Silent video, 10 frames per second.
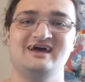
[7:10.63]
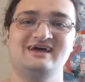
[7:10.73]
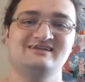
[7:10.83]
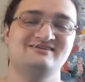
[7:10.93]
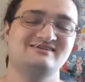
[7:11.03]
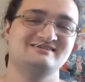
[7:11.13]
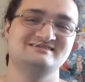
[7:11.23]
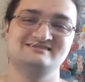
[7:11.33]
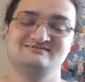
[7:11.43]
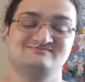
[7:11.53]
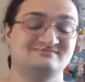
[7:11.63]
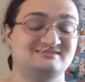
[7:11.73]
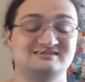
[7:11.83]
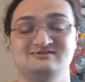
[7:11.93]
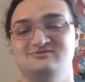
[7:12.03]
and you can
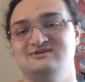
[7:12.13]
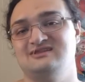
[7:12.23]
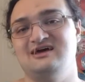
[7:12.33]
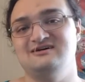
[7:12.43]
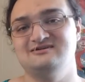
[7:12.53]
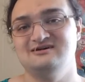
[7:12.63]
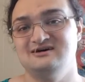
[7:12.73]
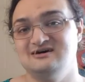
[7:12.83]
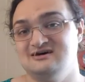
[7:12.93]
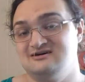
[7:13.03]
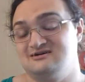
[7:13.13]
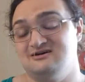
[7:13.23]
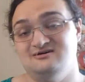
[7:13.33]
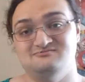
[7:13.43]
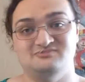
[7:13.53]
see when they
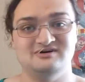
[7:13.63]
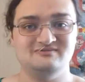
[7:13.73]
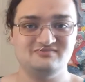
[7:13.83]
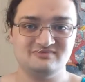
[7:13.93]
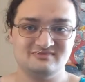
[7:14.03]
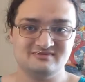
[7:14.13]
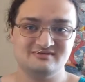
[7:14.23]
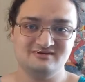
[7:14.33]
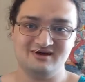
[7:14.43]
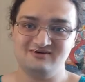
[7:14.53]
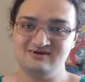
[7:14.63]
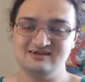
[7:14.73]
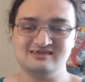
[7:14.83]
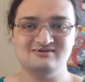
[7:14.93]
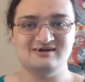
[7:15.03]
come. But, you know,
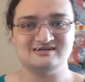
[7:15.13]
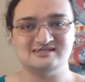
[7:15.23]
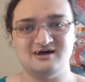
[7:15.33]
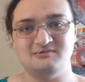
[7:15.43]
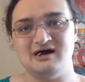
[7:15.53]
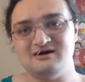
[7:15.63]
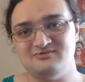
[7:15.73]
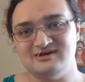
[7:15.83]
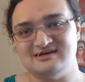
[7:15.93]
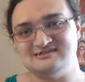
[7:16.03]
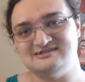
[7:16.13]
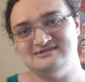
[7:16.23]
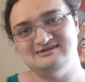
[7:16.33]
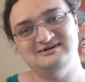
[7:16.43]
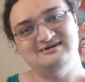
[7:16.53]
until next time, I'm
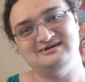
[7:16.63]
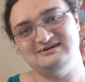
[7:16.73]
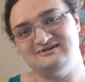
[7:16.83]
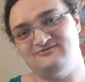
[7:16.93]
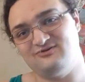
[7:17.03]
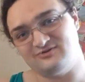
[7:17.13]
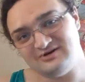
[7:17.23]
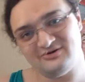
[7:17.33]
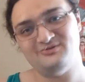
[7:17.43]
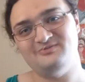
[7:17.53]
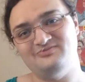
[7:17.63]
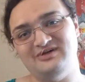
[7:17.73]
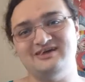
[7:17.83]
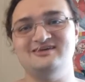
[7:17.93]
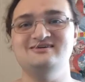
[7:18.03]
DC. For real.
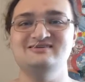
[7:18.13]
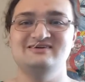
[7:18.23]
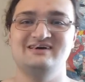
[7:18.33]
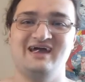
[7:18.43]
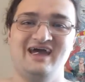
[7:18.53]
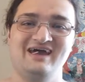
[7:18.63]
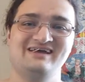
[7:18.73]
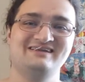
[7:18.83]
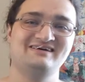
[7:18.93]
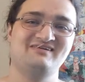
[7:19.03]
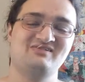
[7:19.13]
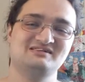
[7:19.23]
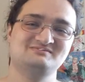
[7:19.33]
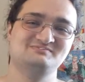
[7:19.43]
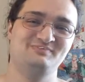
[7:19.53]
Thank you and
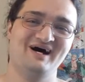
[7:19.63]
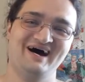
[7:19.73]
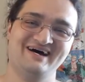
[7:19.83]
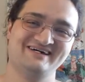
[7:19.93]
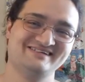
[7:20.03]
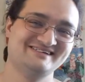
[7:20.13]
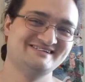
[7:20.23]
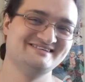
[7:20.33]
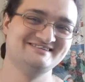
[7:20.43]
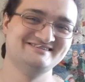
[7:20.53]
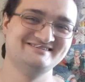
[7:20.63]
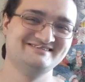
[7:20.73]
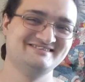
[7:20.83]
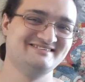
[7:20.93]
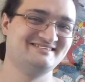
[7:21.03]
bye.
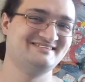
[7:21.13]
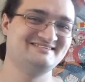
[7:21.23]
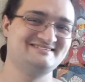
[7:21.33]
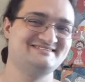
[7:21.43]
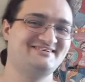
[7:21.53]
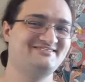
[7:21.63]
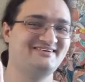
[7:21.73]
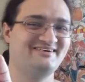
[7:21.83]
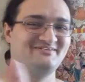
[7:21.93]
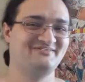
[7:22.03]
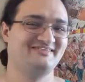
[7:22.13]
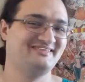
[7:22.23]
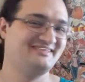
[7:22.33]
This is so dumb.